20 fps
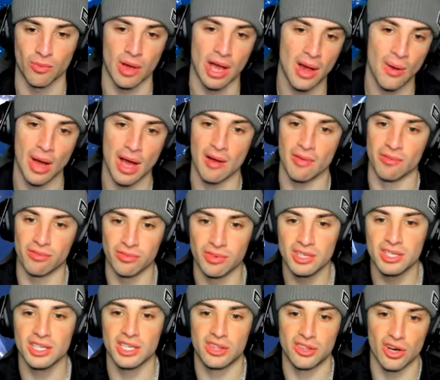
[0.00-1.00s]
Wow, I
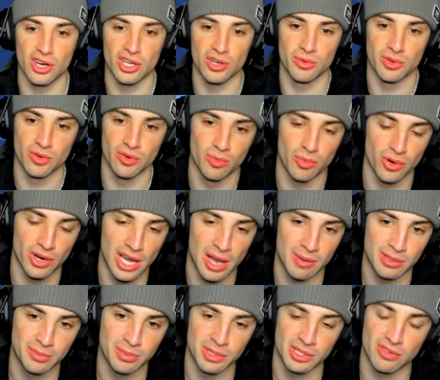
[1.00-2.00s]
really thought you were doing more
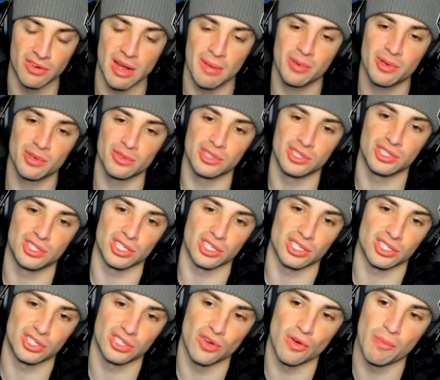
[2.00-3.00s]
damage, but Terapagos is
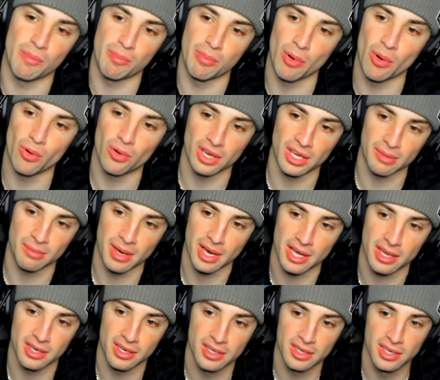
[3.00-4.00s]
just so bulky,
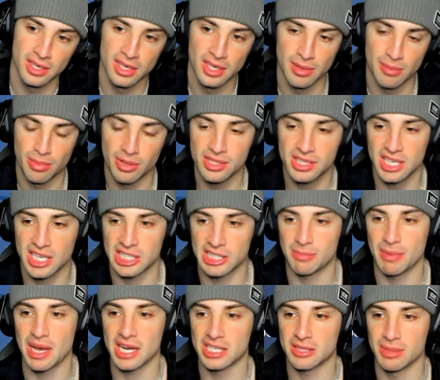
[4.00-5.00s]
man. Plus it gets
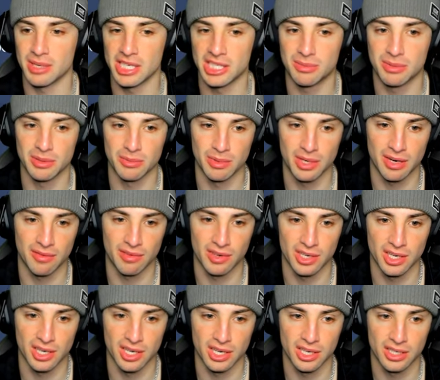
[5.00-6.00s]
back some HP whenever
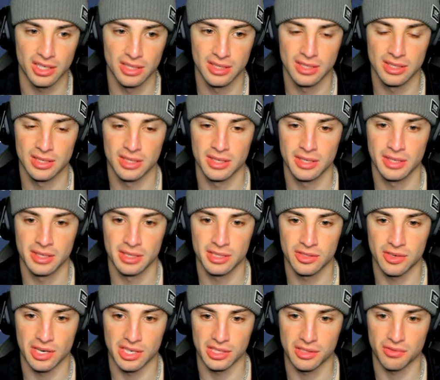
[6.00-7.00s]
it uh,
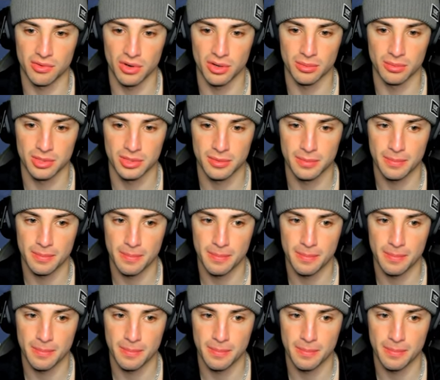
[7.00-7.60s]
transforms.